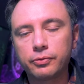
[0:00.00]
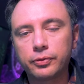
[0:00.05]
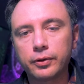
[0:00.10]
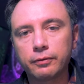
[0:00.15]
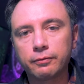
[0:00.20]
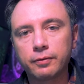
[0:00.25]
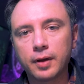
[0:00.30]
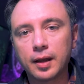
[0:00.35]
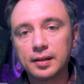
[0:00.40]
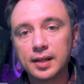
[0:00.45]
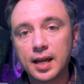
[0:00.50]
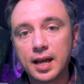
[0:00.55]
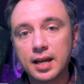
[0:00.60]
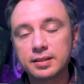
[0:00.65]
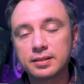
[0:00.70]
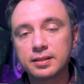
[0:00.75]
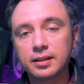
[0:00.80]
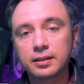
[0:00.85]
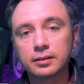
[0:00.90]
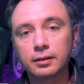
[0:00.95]
They're
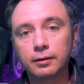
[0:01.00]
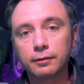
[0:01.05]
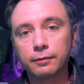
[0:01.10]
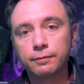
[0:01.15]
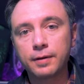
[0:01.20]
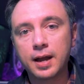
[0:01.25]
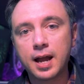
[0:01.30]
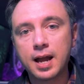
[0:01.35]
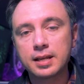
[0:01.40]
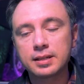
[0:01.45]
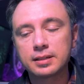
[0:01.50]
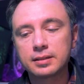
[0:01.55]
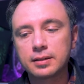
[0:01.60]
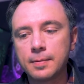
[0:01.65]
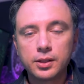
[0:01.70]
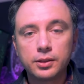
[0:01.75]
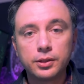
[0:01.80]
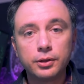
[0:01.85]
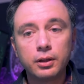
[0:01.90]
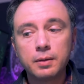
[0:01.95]
fantastic, they're fast.
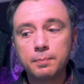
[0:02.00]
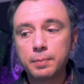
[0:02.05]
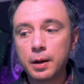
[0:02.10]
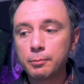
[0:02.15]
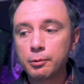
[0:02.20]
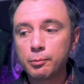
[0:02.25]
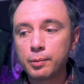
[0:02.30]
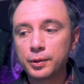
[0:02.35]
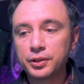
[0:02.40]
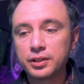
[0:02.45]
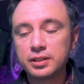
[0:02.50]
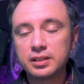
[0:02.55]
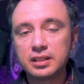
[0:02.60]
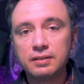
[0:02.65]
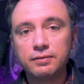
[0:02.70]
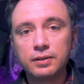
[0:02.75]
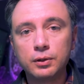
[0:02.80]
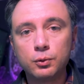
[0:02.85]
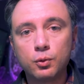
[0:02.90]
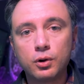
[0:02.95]
The only bummer about the
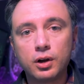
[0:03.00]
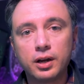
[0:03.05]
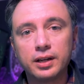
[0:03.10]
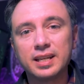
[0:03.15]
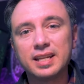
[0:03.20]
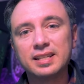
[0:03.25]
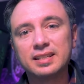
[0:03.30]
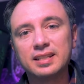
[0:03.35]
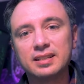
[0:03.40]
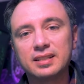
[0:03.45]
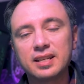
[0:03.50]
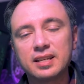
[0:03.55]
ZV-1 is it